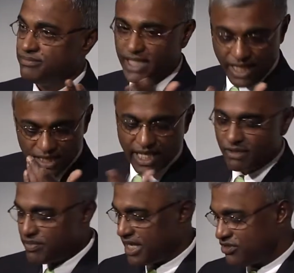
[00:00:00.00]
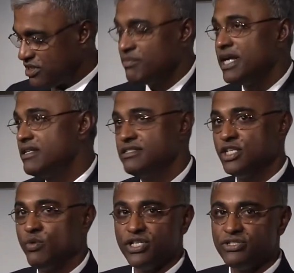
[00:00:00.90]
And I'll get back to the pregnancy
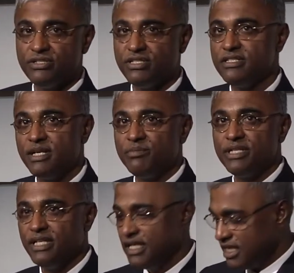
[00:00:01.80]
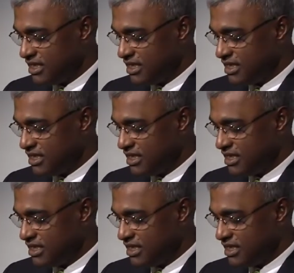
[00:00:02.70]
question since somebody